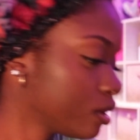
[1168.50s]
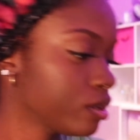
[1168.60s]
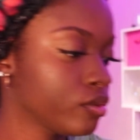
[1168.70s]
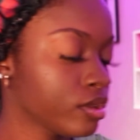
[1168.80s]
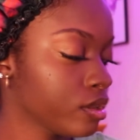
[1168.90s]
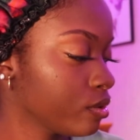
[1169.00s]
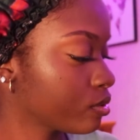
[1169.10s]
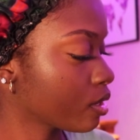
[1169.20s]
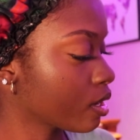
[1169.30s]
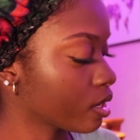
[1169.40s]
you can
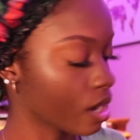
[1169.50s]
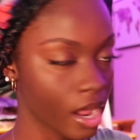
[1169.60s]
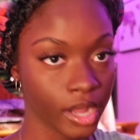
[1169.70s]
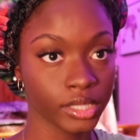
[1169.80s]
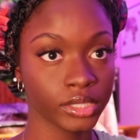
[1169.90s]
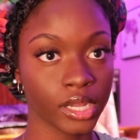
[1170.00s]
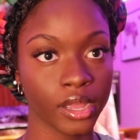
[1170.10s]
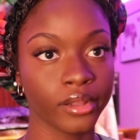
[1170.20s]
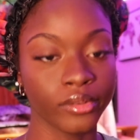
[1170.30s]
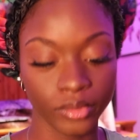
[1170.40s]
use like an
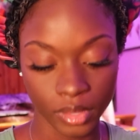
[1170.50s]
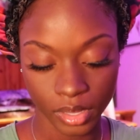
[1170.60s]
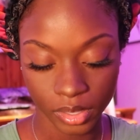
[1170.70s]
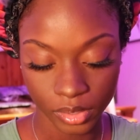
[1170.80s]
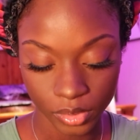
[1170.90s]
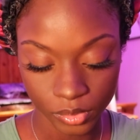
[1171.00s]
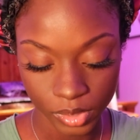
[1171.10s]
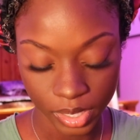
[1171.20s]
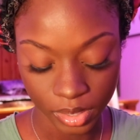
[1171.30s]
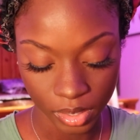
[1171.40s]
eyeshadow thing, use
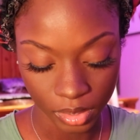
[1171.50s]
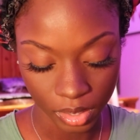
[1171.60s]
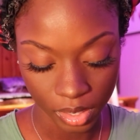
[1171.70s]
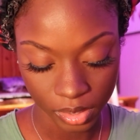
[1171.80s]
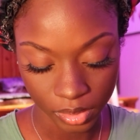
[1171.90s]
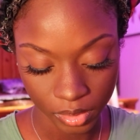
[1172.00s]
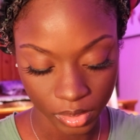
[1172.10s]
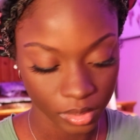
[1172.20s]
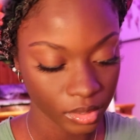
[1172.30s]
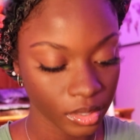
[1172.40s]
like a little
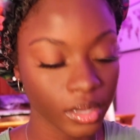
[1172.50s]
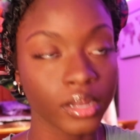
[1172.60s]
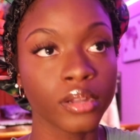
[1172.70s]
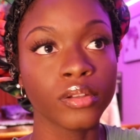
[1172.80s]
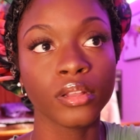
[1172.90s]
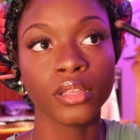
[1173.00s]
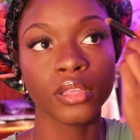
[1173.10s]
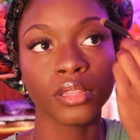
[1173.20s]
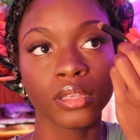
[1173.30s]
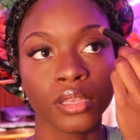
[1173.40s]
underneath